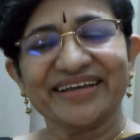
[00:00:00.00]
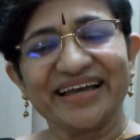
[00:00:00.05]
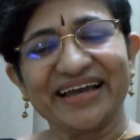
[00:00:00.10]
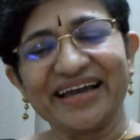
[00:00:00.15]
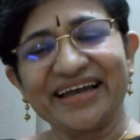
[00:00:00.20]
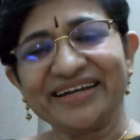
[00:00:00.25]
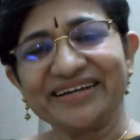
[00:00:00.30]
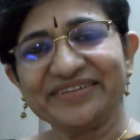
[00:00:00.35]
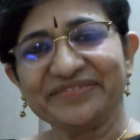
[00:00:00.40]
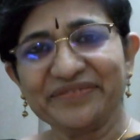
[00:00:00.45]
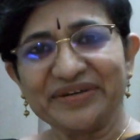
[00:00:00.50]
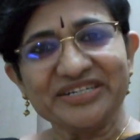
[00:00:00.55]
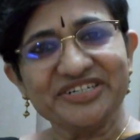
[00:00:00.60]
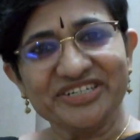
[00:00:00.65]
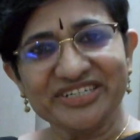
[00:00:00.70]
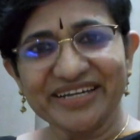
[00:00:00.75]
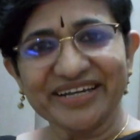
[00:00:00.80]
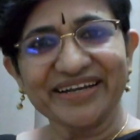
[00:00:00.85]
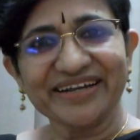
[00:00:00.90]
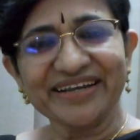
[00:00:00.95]
And when
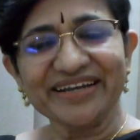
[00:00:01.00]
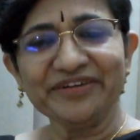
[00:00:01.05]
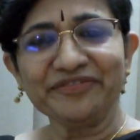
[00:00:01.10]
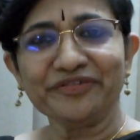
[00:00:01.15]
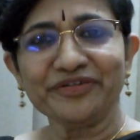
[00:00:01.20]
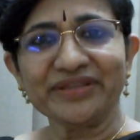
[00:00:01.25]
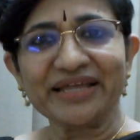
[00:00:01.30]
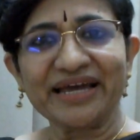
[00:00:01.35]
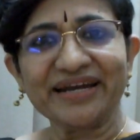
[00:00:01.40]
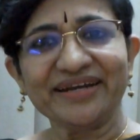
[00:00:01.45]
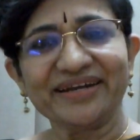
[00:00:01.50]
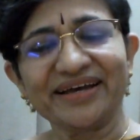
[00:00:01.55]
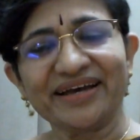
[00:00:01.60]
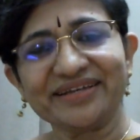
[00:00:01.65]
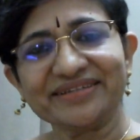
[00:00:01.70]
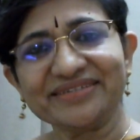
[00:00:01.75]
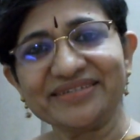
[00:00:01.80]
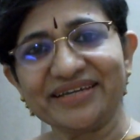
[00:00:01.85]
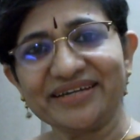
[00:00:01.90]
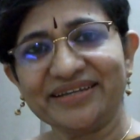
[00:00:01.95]
she agreed for that,
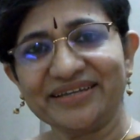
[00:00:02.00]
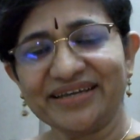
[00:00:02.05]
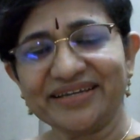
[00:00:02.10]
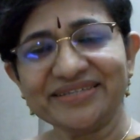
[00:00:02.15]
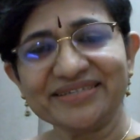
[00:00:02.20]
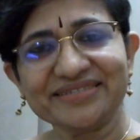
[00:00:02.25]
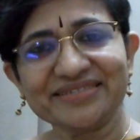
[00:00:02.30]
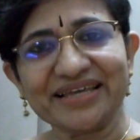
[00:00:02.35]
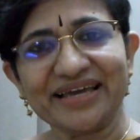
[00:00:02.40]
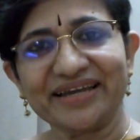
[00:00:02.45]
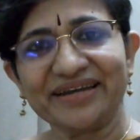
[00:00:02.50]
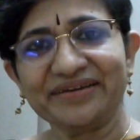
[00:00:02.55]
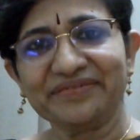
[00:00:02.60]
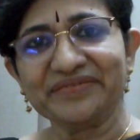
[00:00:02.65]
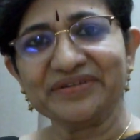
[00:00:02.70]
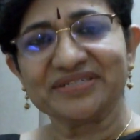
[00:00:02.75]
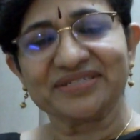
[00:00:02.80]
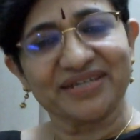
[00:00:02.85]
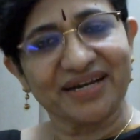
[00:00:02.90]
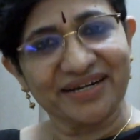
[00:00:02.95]
I said yes, and
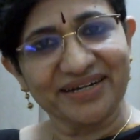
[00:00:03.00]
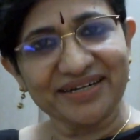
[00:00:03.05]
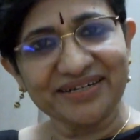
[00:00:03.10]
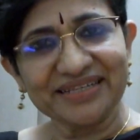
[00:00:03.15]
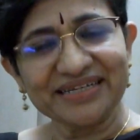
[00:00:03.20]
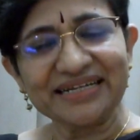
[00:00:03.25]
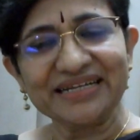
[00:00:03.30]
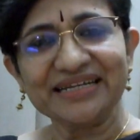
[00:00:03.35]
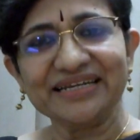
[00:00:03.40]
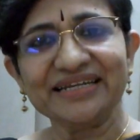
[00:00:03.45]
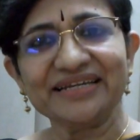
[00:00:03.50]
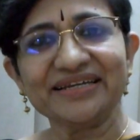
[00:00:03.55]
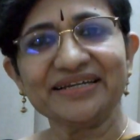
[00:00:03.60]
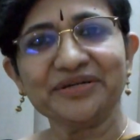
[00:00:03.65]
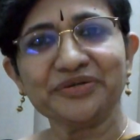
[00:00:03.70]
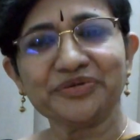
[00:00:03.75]
we started the clinic in